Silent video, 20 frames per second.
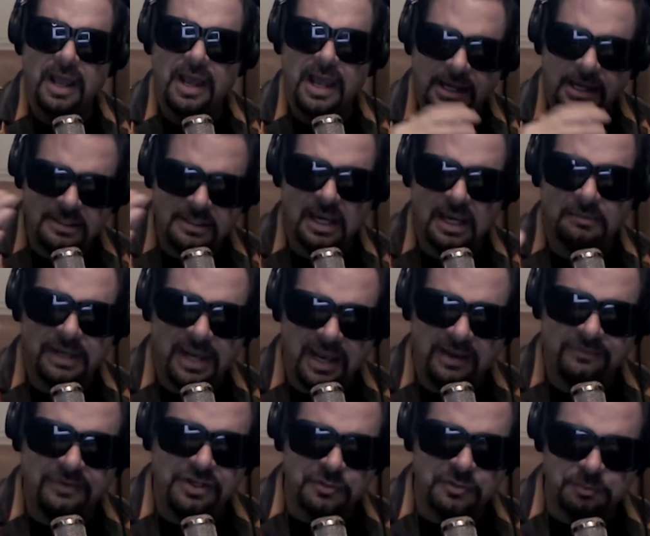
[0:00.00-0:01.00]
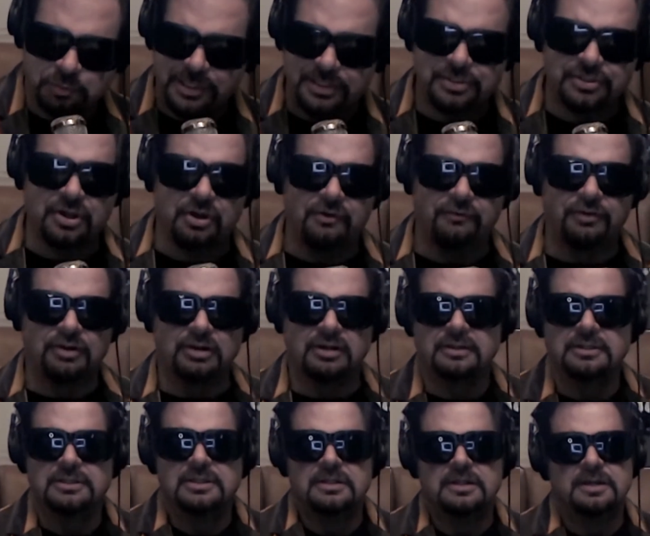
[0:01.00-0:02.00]
anytime I have these priests over,
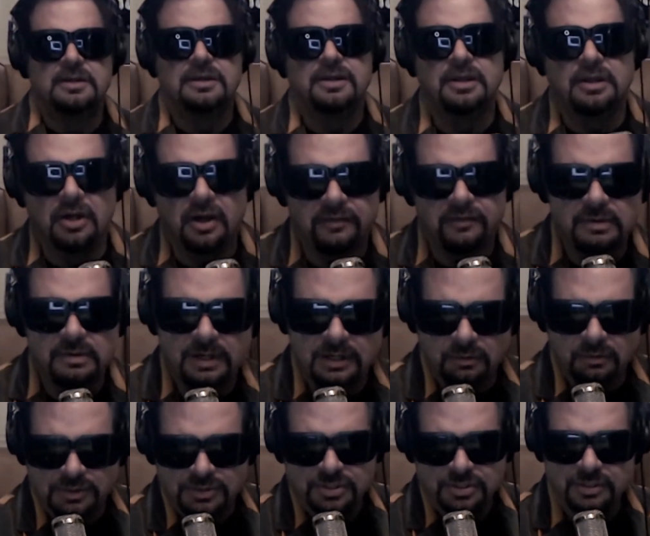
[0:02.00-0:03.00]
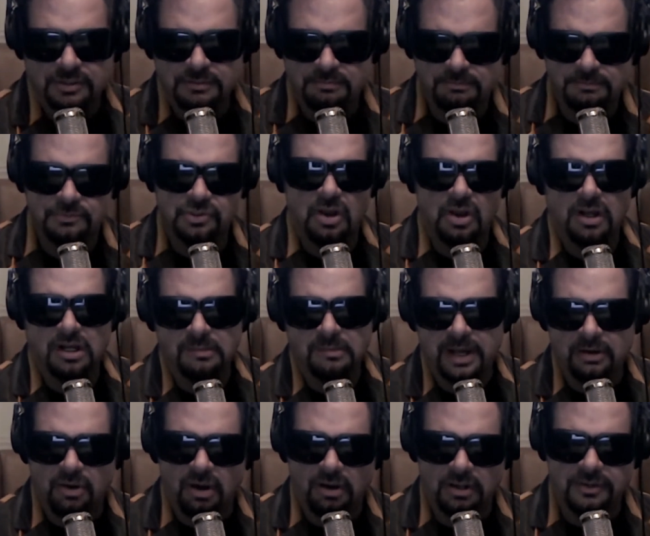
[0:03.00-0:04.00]
everybody wants to talk
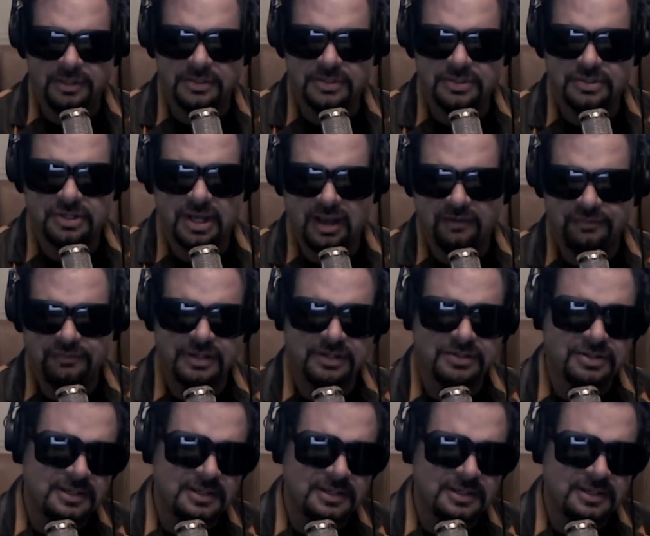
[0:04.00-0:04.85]
about all of this stuff, and